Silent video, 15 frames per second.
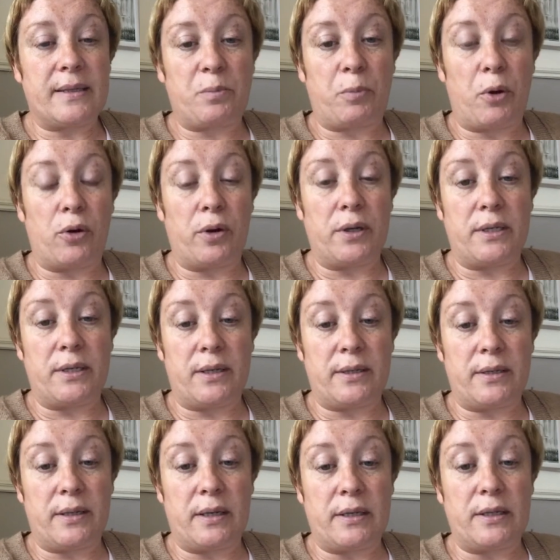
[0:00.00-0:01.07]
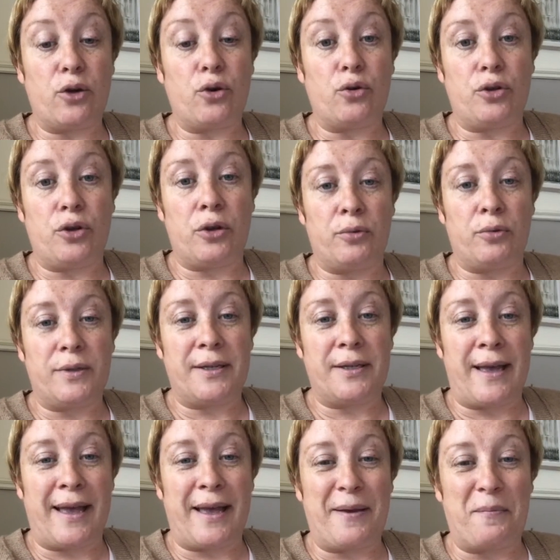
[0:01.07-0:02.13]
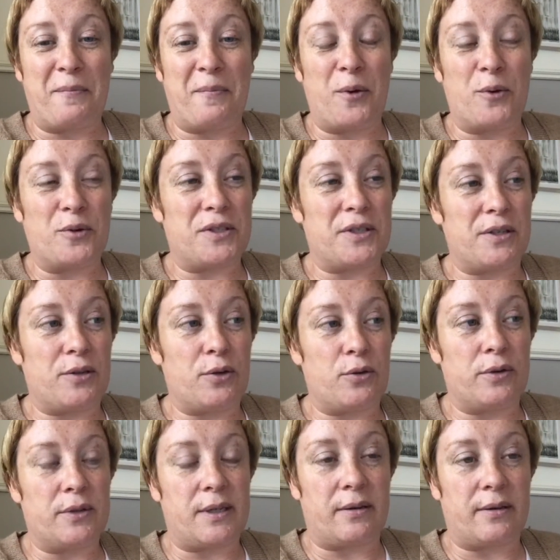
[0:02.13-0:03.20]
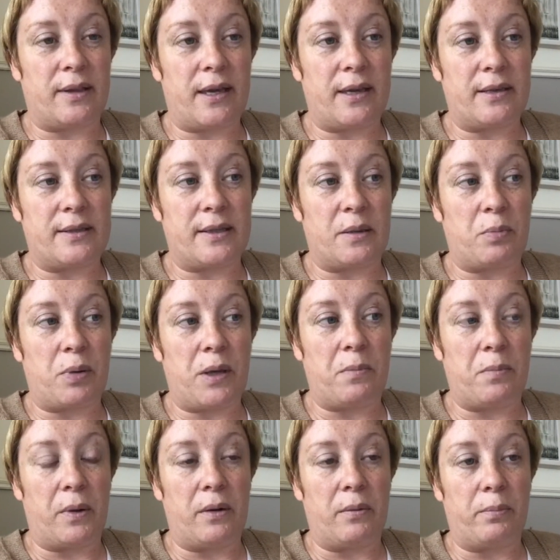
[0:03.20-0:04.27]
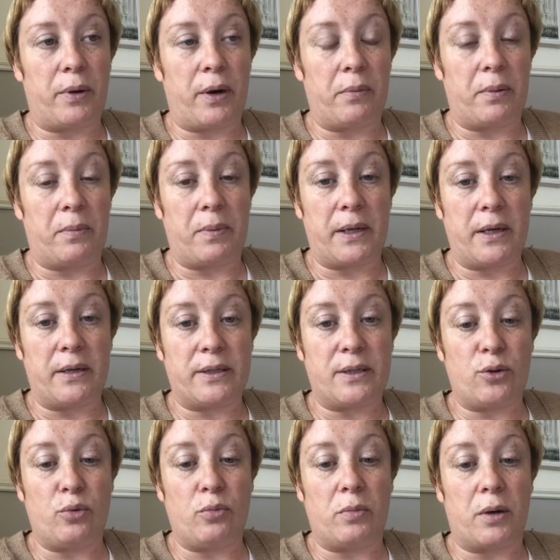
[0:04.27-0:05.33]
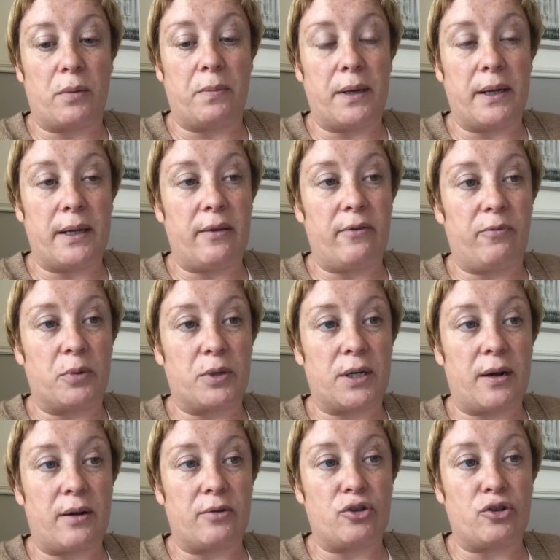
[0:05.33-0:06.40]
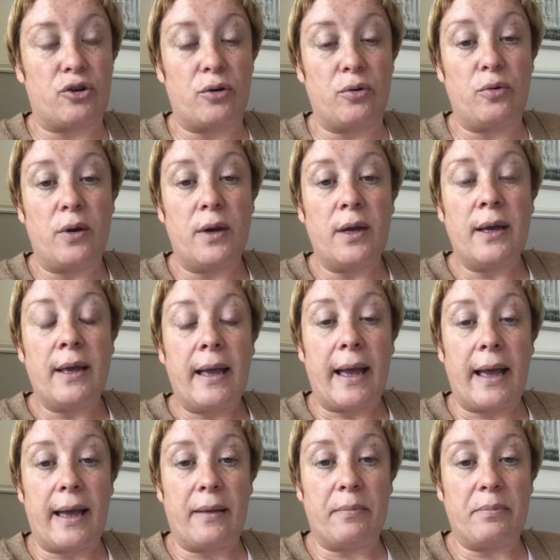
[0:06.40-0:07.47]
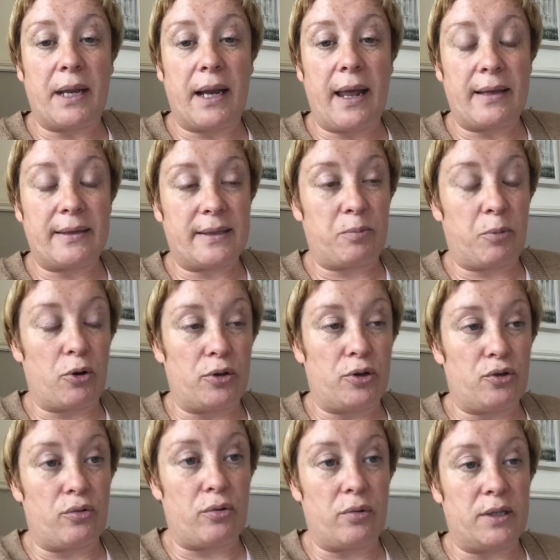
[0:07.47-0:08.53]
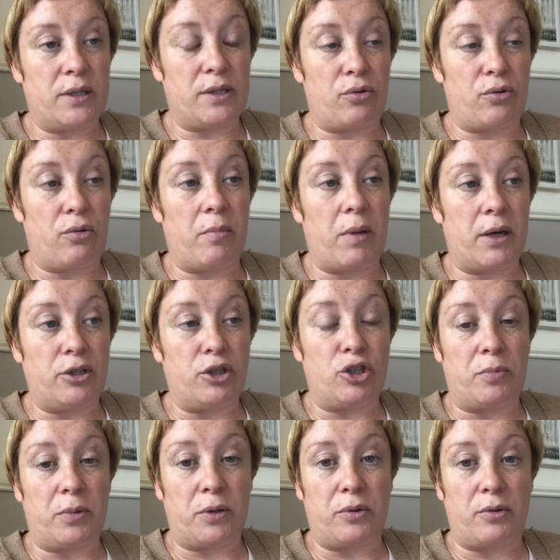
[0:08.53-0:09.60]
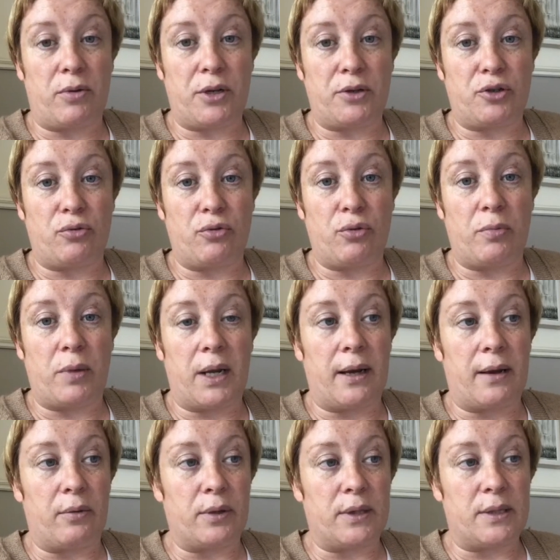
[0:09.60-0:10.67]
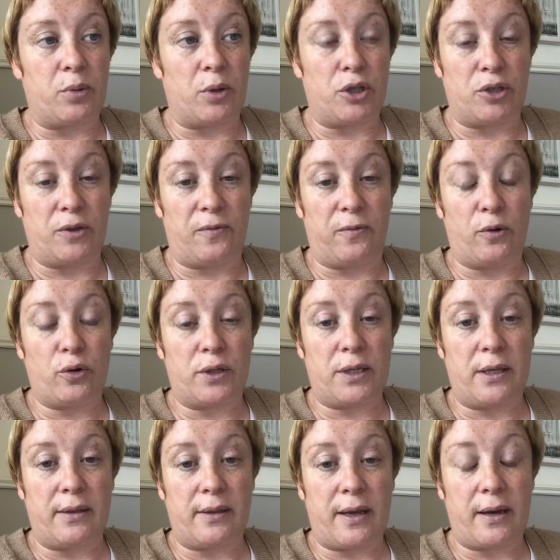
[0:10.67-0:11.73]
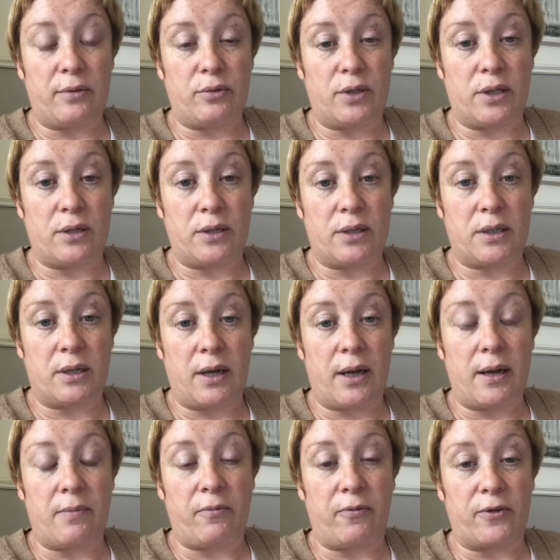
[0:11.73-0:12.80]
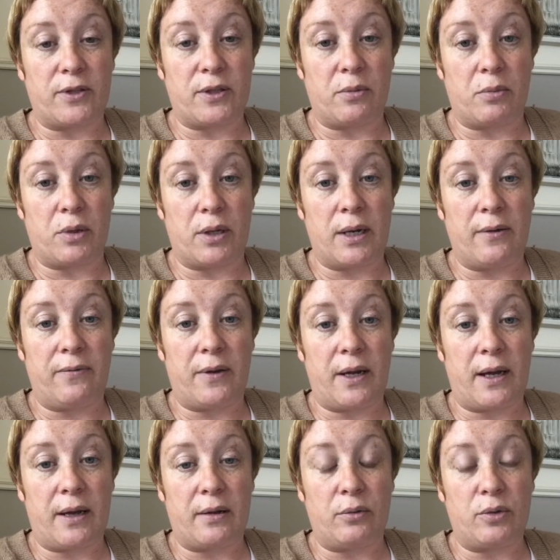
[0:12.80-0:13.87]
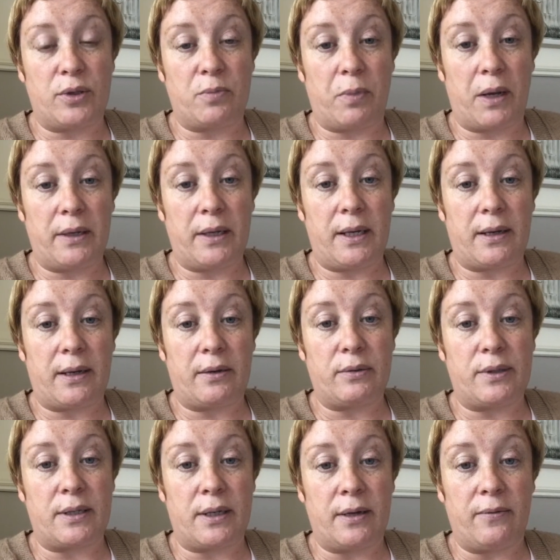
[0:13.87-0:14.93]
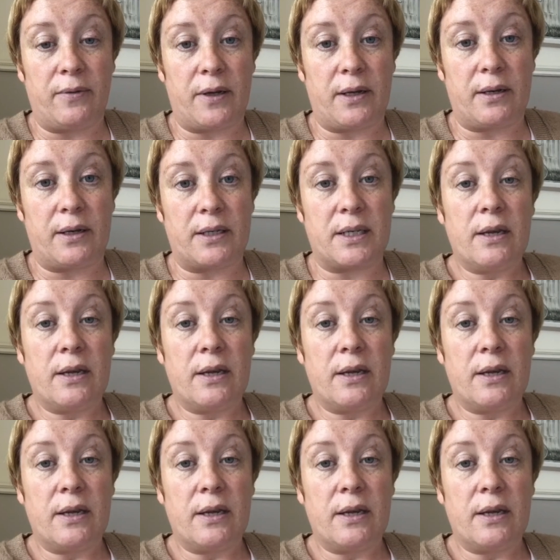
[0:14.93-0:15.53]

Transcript: point is a good news. Most of those are things that people probably assume or believe but aren't true. The last point is to remind you about the rent-a-room allowance, which is 14,000 for someone living in a house, buying a house and living in it.